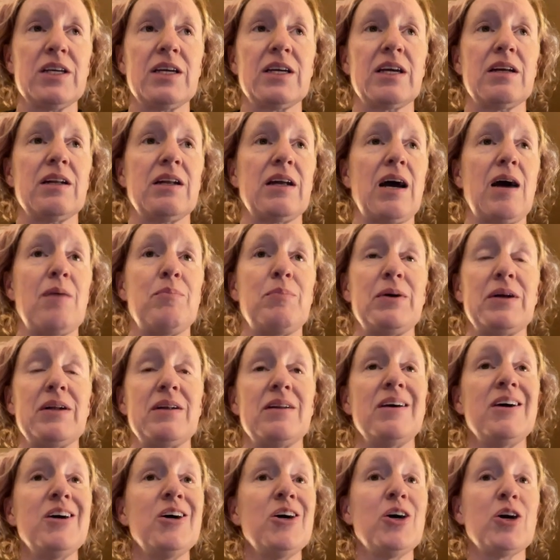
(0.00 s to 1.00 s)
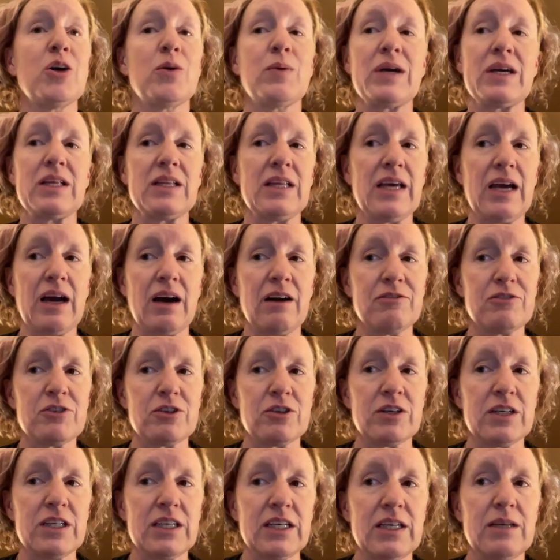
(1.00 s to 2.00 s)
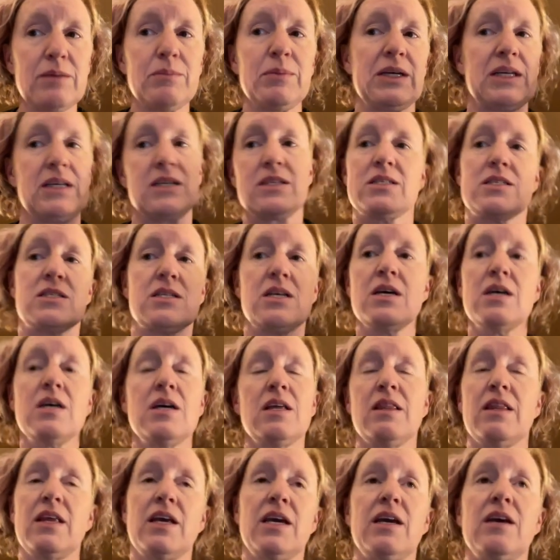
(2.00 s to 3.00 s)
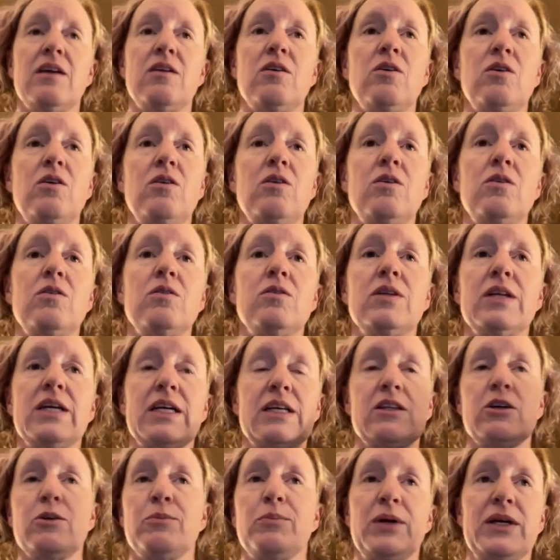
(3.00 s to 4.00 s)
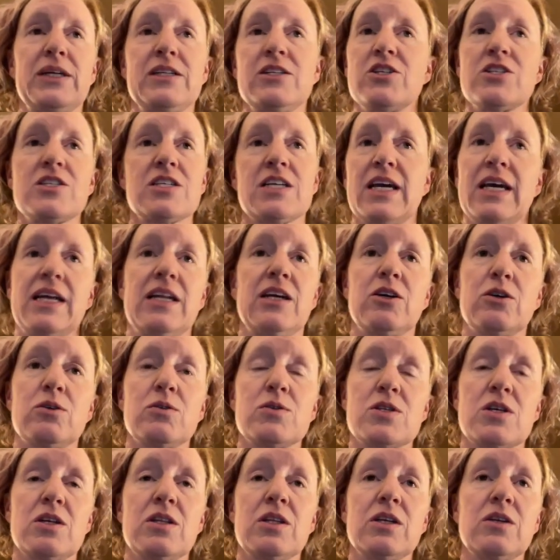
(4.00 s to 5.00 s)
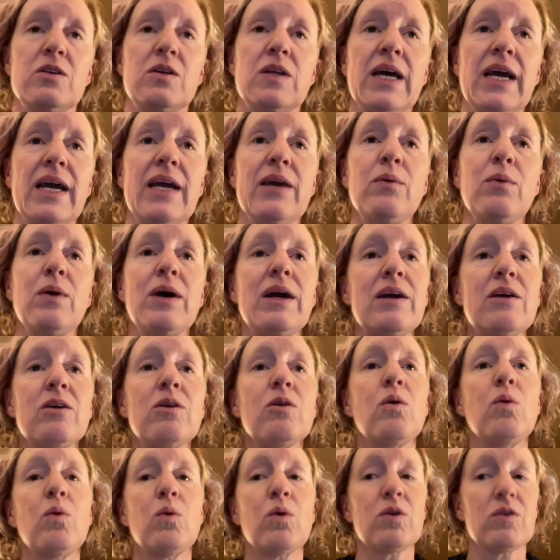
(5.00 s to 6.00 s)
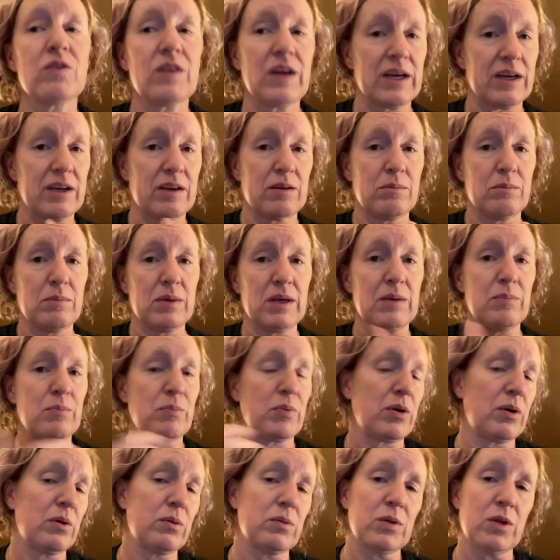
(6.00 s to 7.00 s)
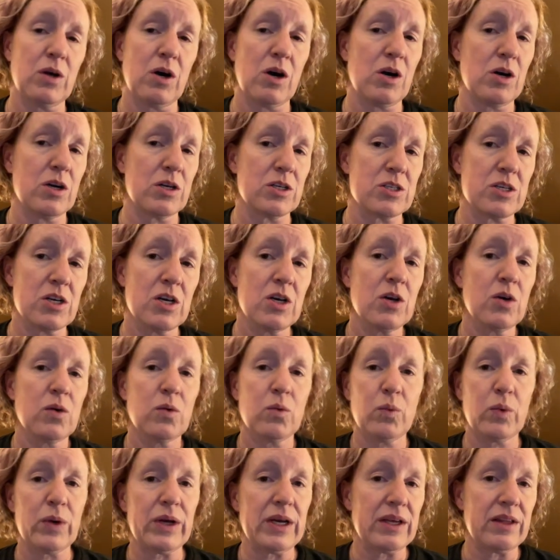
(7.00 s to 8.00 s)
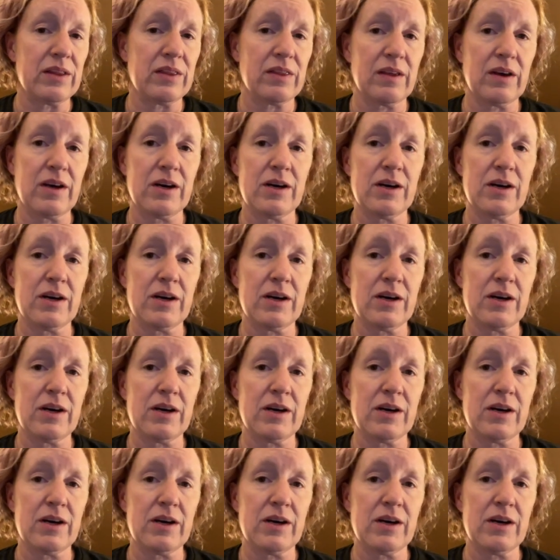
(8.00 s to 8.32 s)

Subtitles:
can happen quickly after a hit because they get all, like, their brain just kind of goes a little haywire, or that can be prolonged with